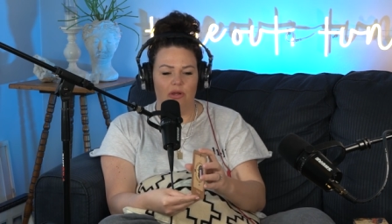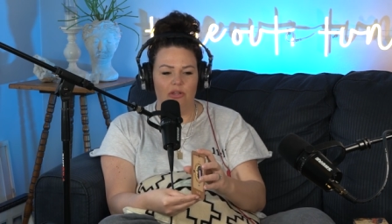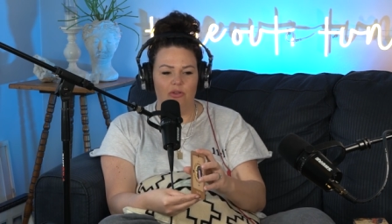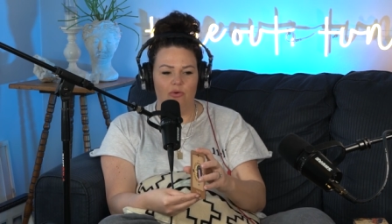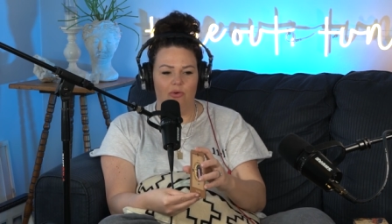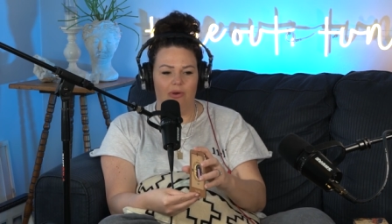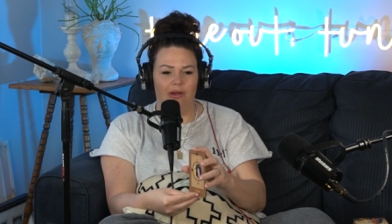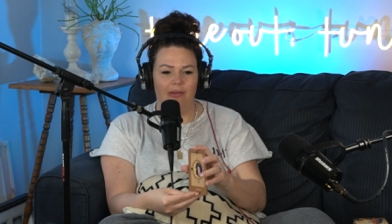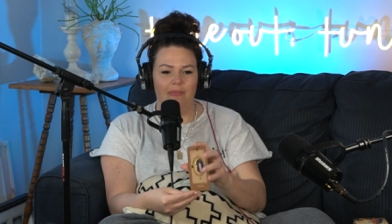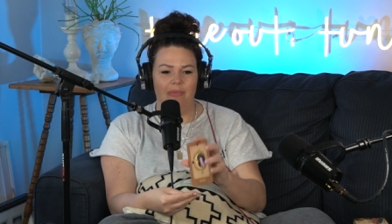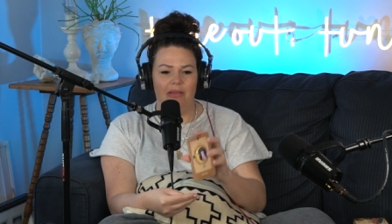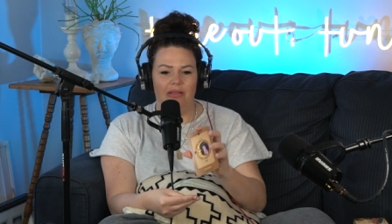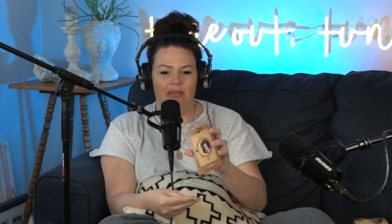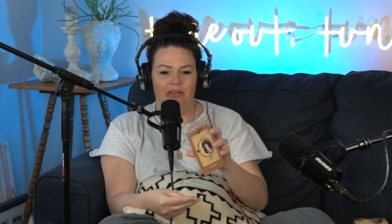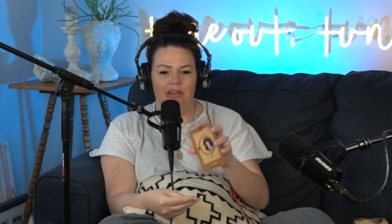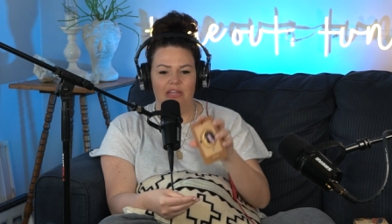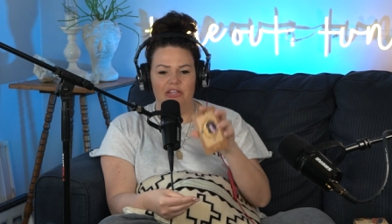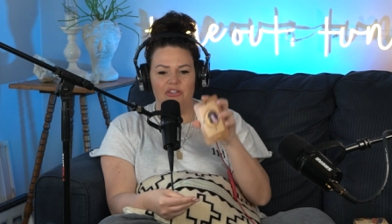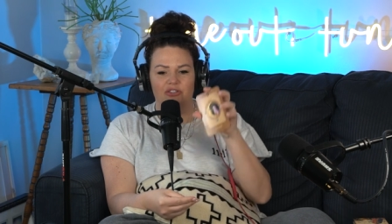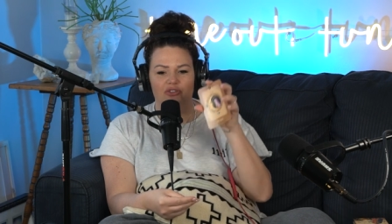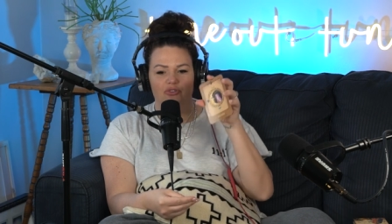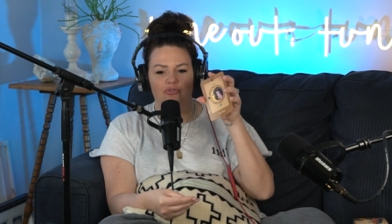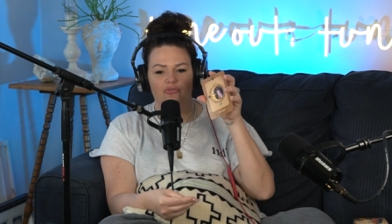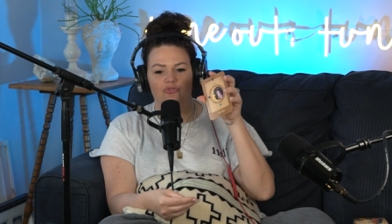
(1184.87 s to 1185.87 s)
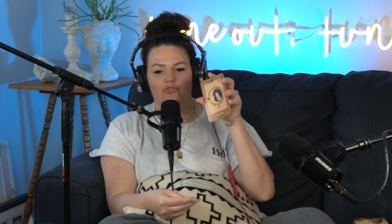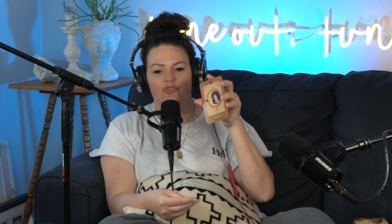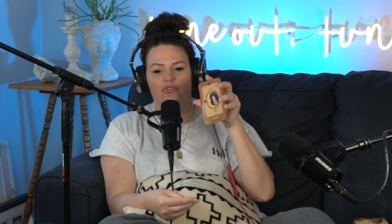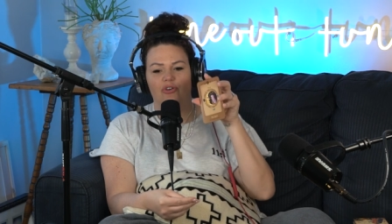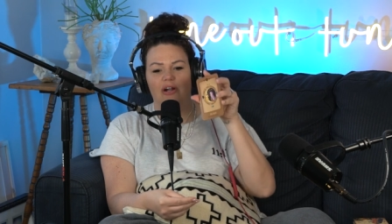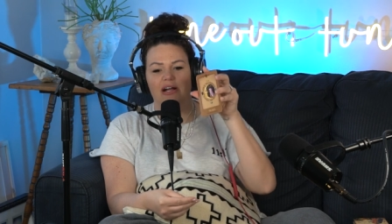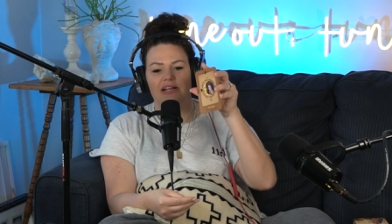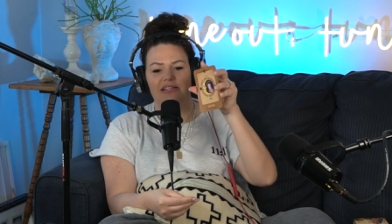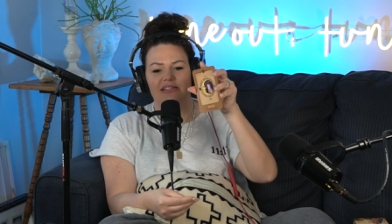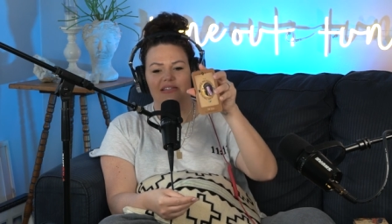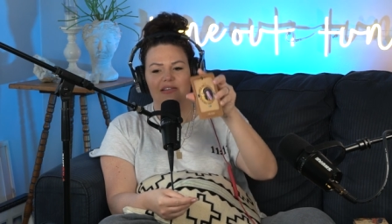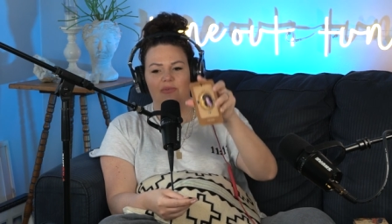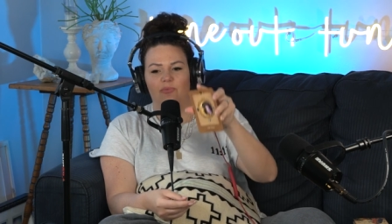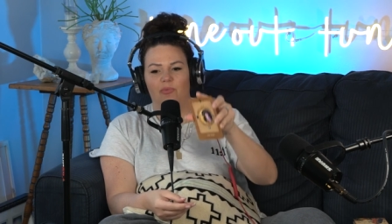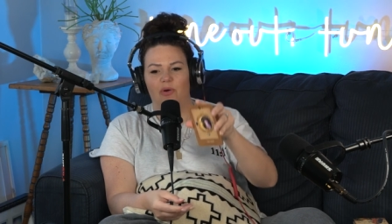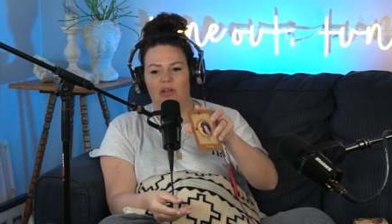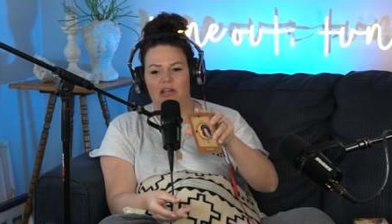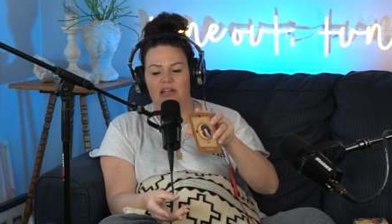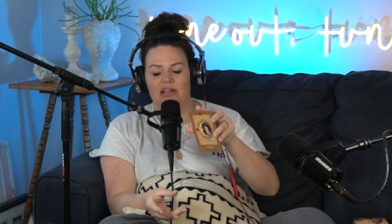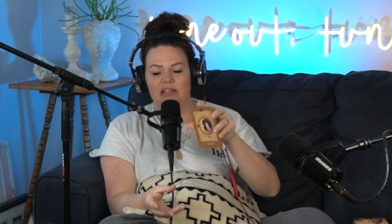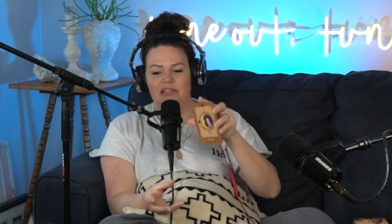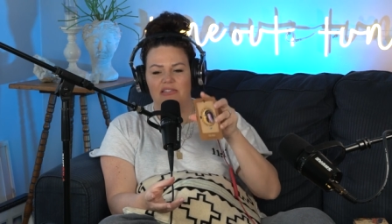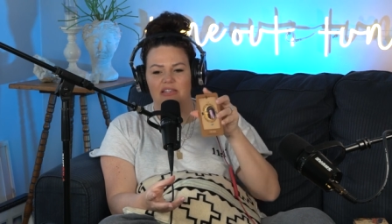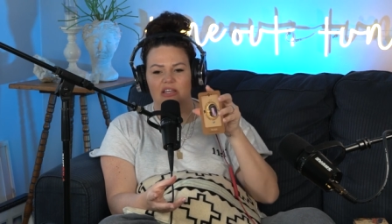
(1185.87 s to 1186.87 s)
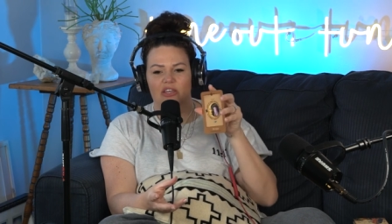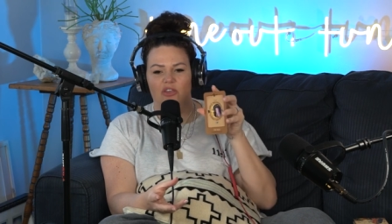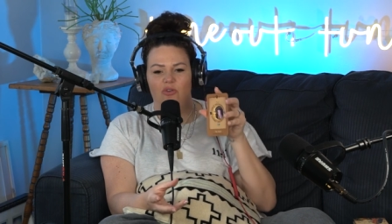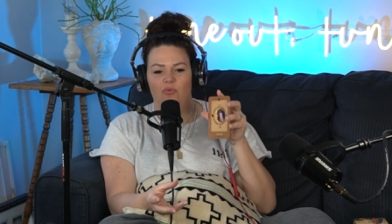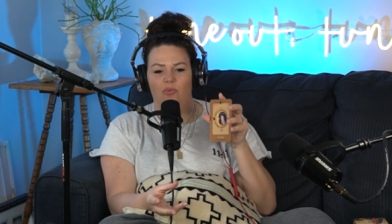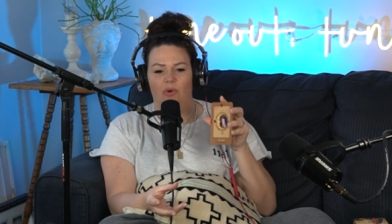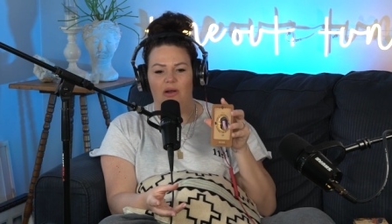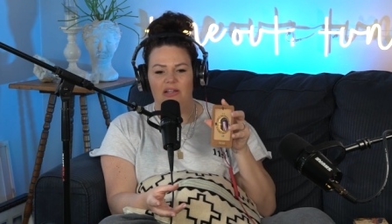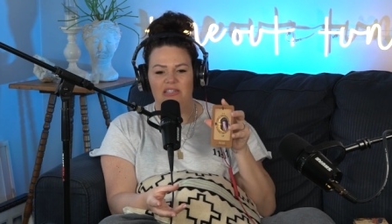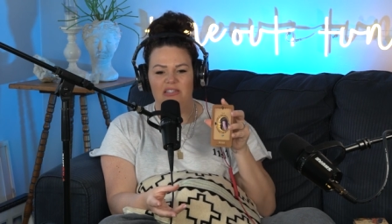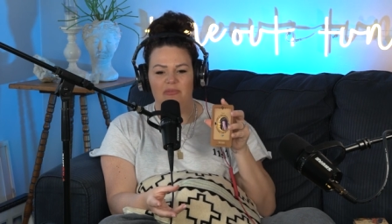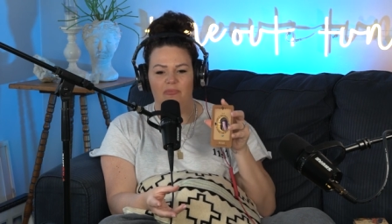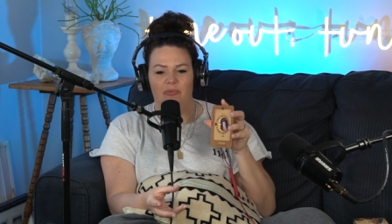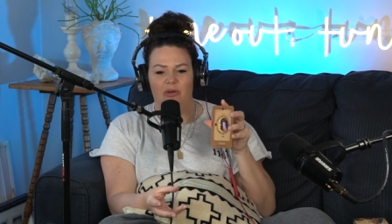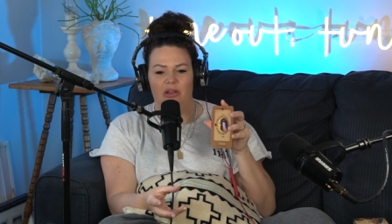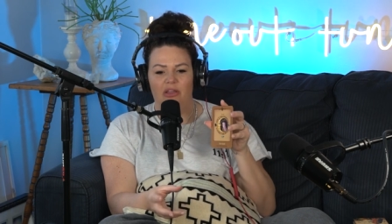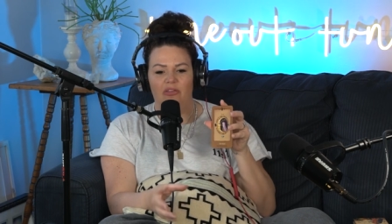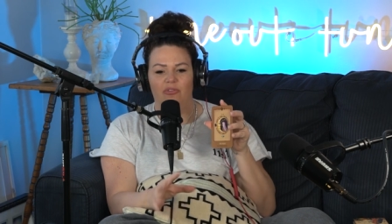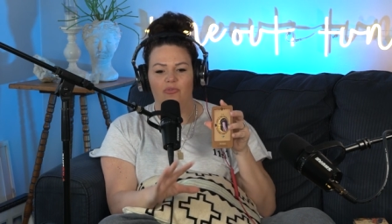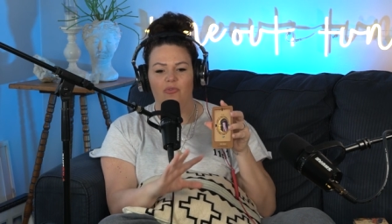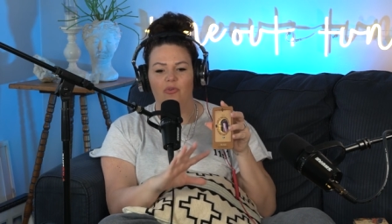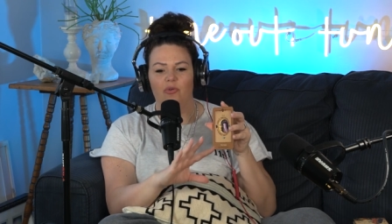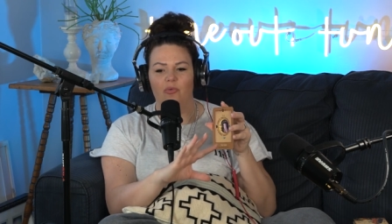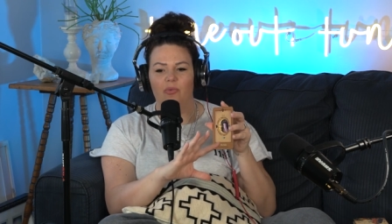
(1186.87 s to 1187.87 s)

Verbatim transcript: your ability to trust in what it is that you want to bring through,